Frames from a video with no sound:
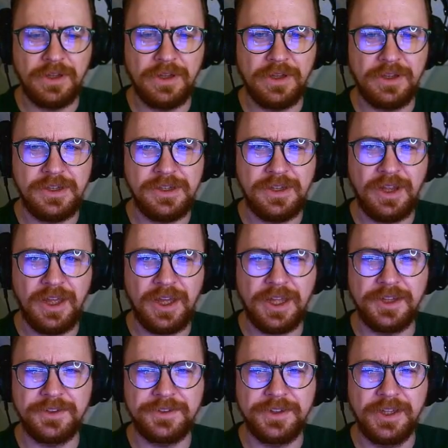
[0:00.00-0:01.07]

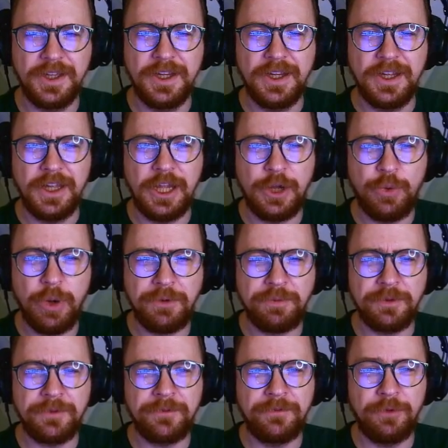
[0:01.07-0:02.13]
Nice. Equipped
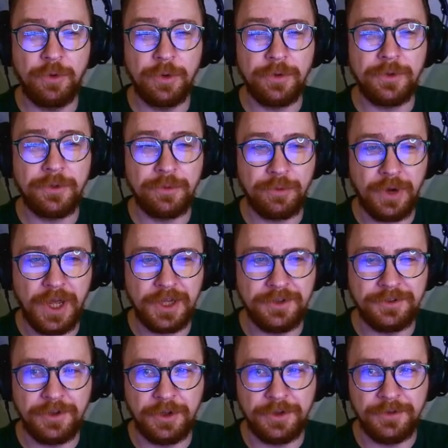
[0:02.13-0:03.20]
with 4
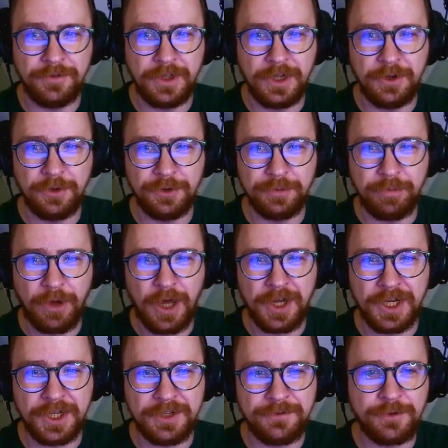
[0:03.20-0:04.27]
threads on the vehicle's
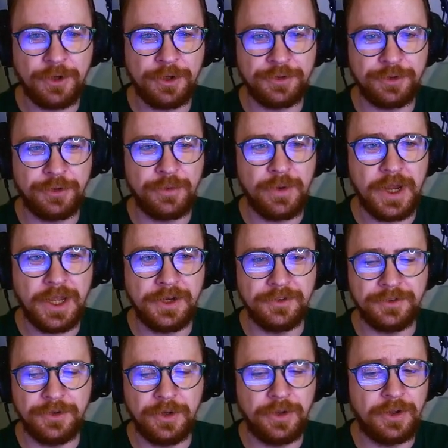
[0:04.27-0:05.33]
body, difficult terrain
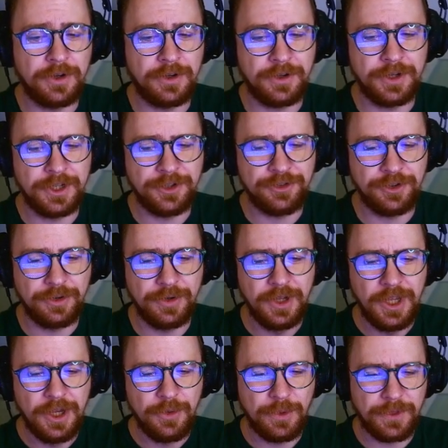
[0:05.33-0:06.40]
is no longer an issue.
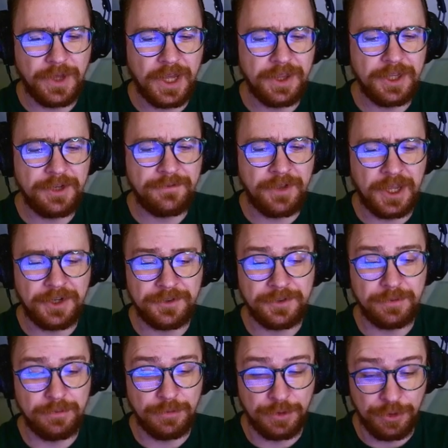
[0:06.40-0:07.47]
With highly advanced
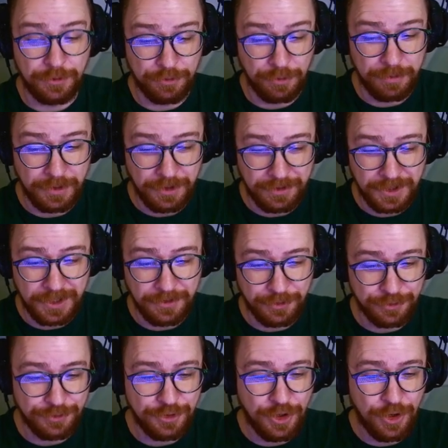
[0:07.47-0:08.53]
maneuverability,
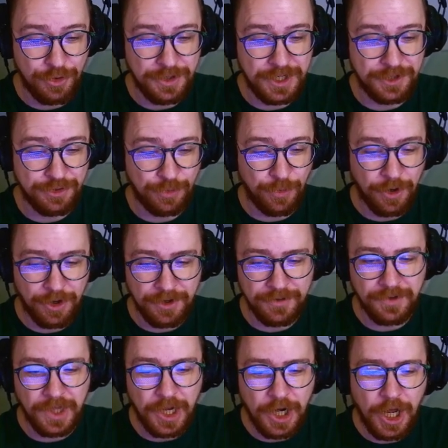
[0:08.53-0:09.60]
there's no need to worry if
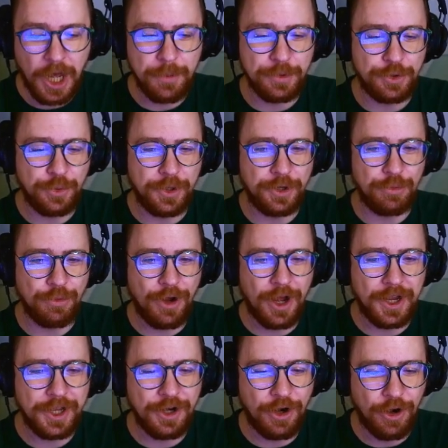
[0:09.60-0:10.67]
you get caught between a
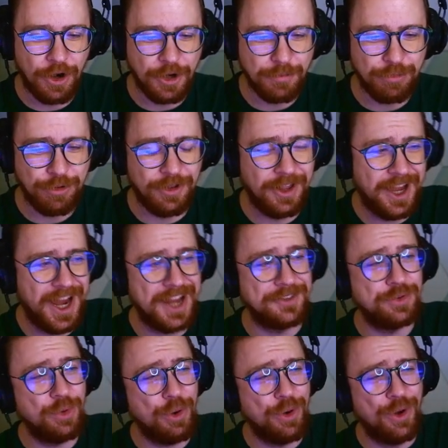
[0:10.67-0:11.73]
rock and a hard place.
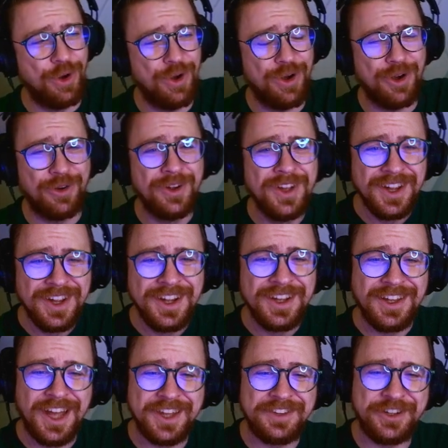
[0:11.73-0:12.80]
Whoa!
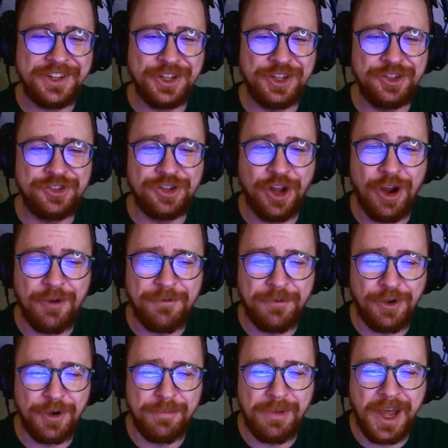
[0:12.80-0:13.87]
That's a good joke
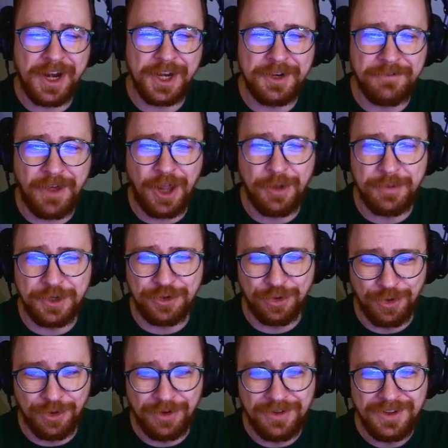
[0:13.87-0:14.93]
for a mining development
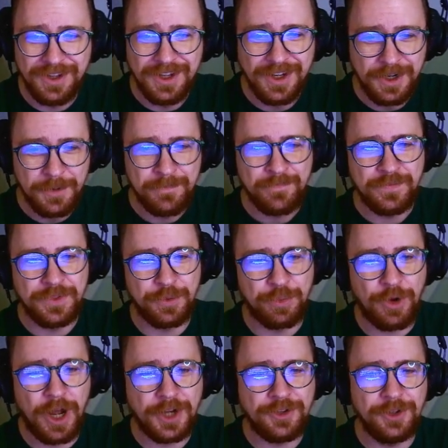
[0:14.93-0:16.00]
tool. The
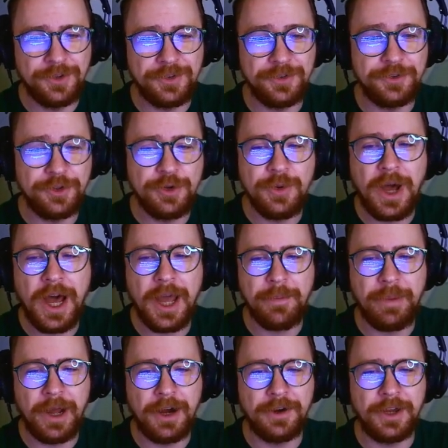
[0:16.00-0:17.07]
Rock uses 2
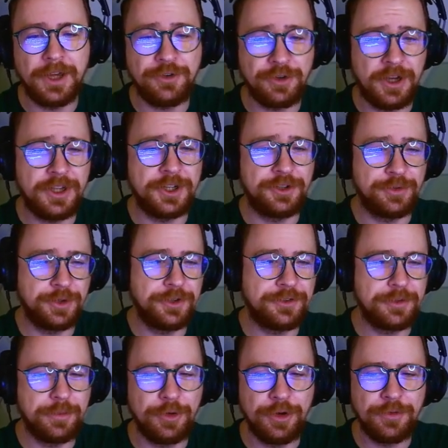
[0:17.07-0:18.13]
high-powered hydraulic drills
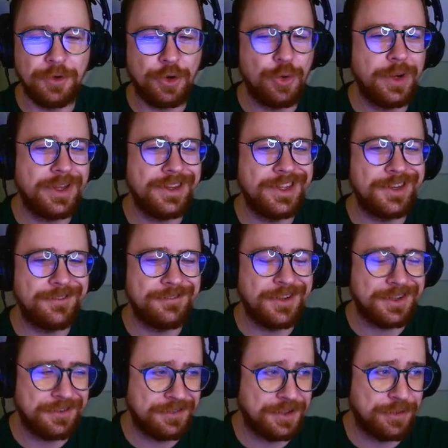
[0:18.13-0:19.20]
to maneuver quickly and
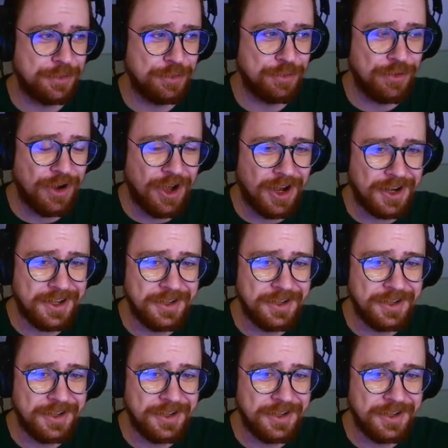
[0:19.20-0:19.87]
effectively through rock.